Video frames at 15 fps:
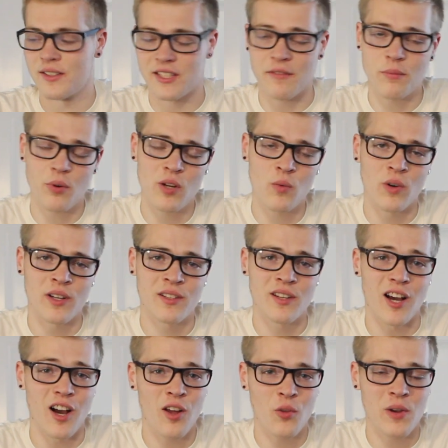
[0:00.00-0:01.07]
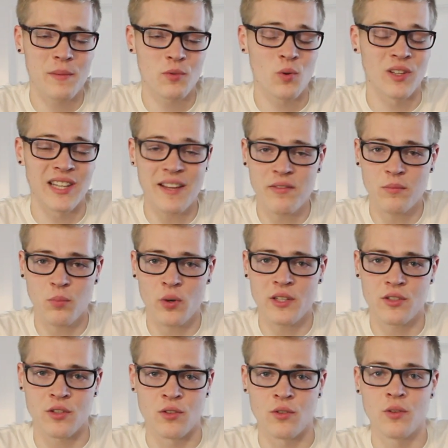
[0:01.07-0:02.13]
7.1 all the way up to
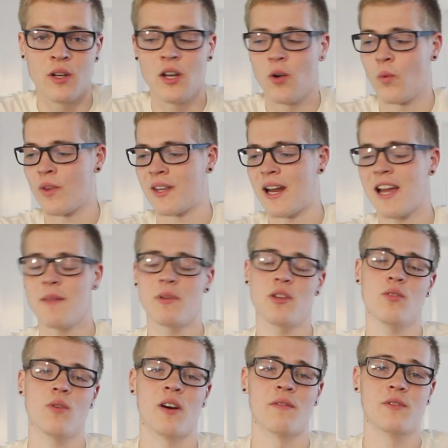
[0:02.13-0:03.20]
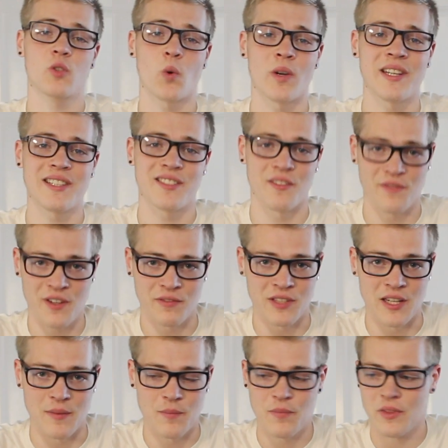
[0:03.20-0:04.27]
11.2 with an IBU of 20 to
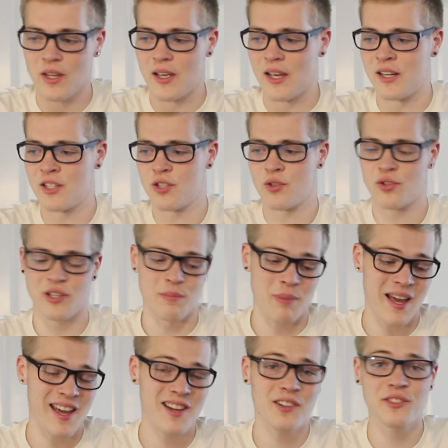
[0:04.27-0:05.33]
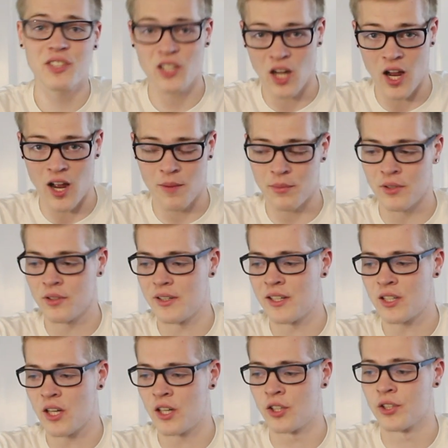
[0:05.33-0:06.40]
50. It is usually pale to copper
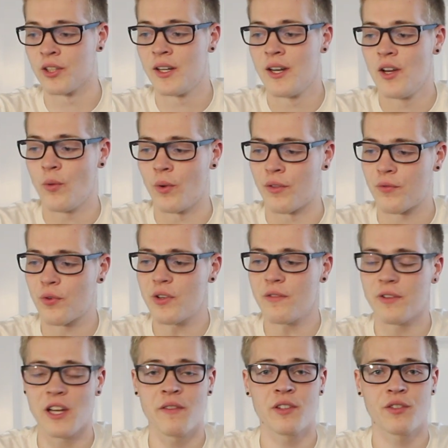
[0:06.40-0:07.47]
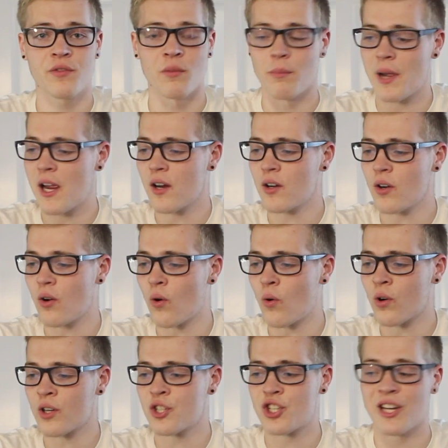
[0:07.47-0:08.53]
in color with fruity flavors from pear,
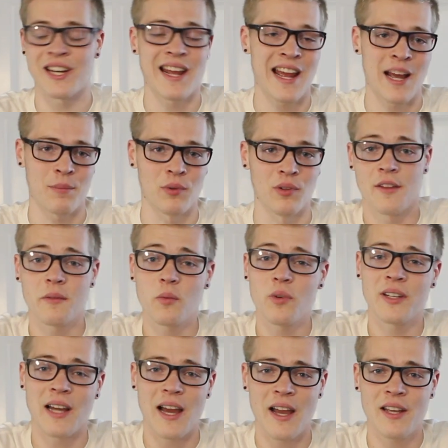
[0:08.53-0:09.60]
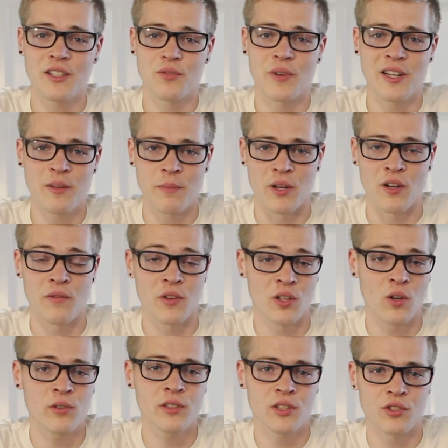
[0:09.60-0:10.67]
orange, and apple. The #1 highest rated beer for the
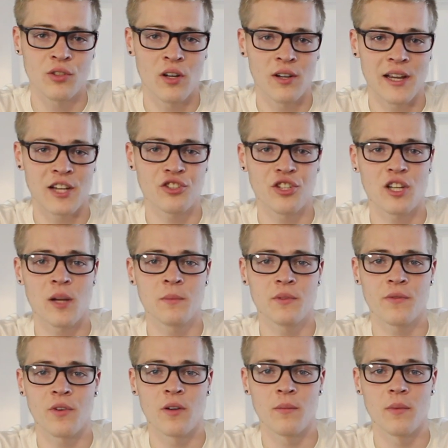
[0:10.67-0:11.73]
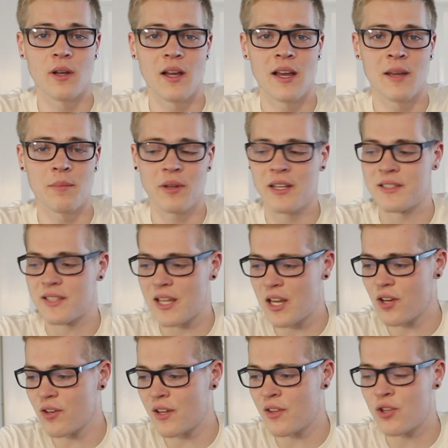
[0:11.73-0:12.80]
Golden Strong actually comes from a place
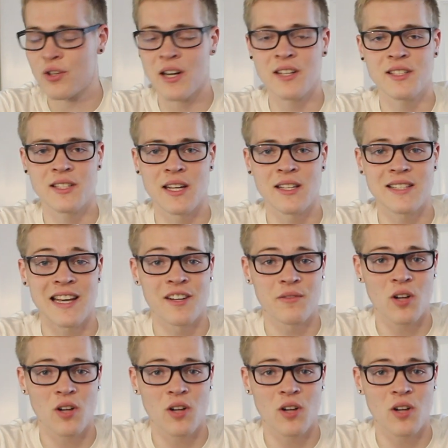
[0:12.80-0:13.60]
here in the United States out of